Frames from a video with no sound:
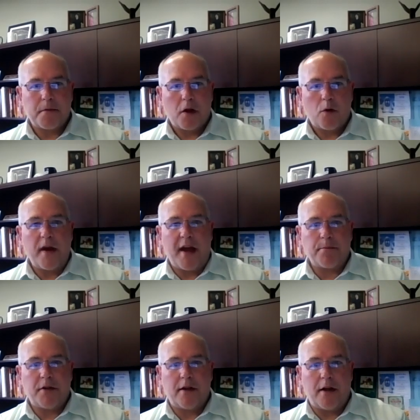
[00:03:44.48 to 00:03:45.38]
We
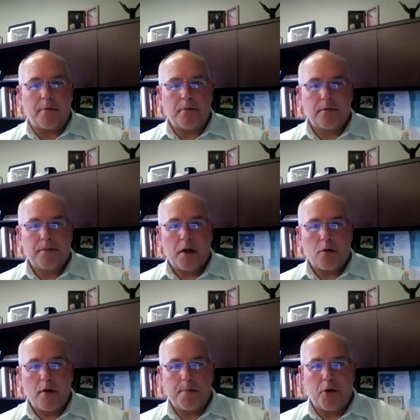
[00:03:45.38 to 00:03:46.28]
emptied them.
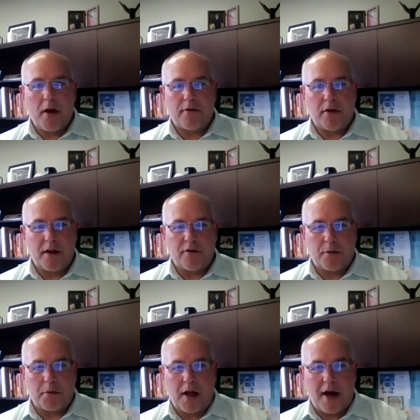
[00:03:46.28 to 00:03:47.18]
We put everything
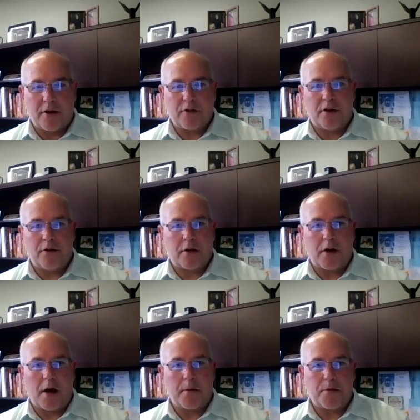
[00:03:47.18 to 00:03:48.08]
from the lockers into a
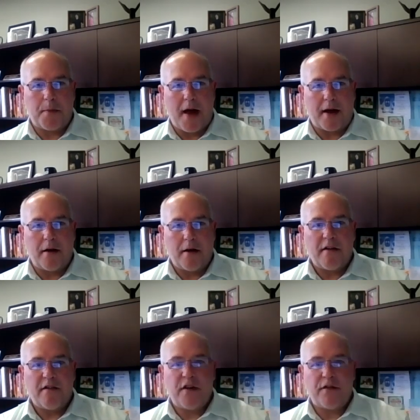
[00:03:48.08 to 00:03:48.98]
garbage bag.
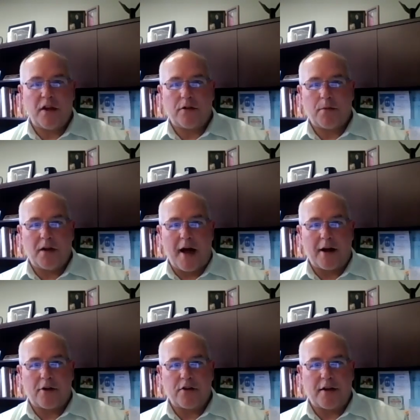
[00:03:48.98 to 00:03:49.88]
53
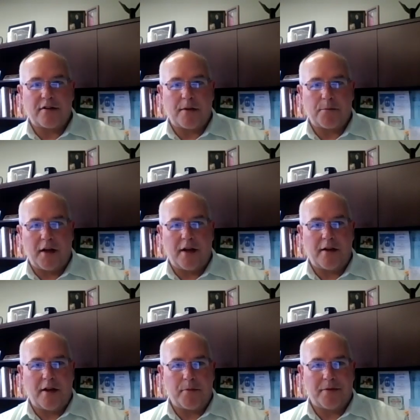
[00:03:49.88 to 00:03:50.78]
lockers had something in
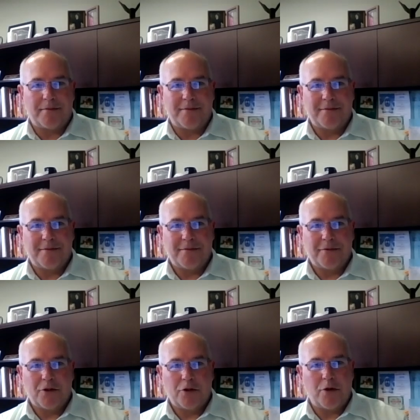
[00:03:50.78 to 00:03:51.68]
them.
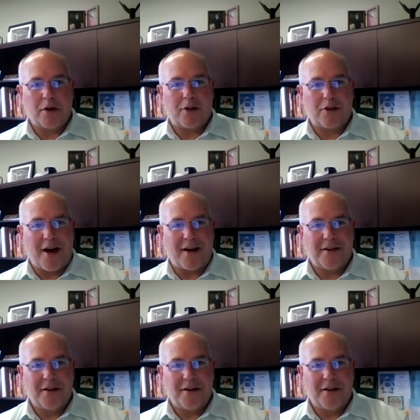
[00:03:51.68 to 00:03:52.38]
Who would have thought?